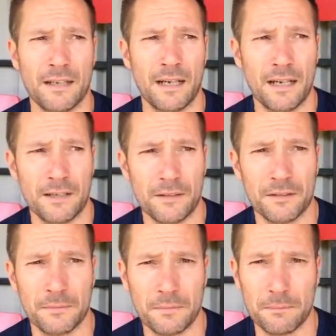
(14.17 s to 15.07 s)

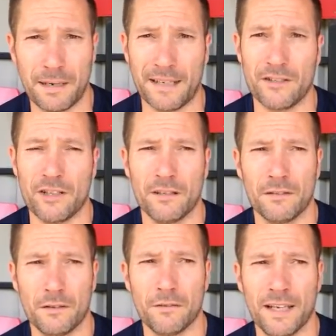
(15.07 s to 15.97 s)
and managing
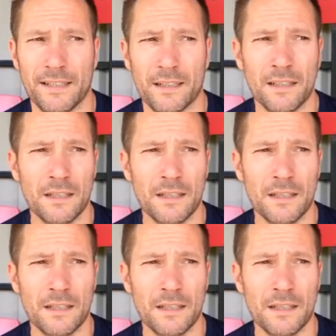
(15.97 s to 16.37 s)
of late.